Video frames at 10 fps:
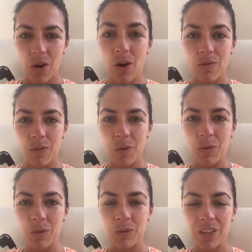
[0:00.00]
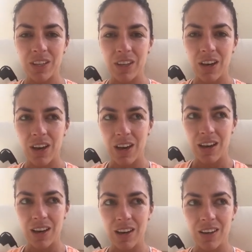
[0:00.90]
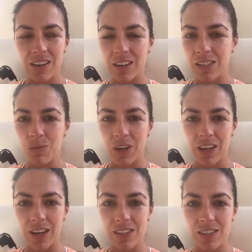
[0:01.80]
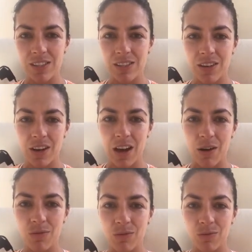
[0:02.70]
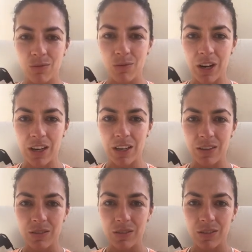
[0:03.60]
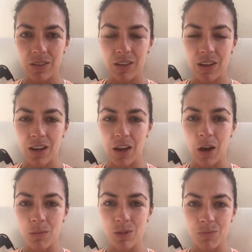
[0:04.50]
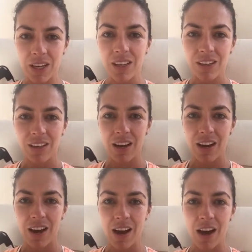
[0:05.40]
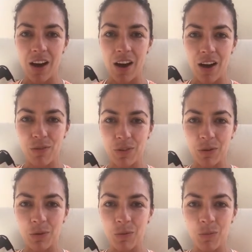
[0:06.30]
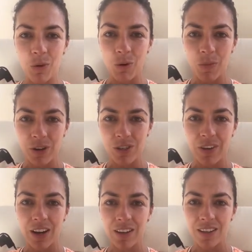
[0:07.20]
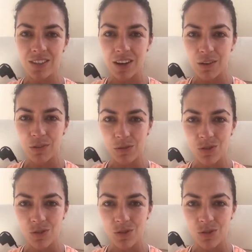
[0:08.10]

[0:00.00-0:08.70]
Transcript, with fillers: Overall, uh, Nicki's workouts have really helped me. Uh, I feel more motivated, I feel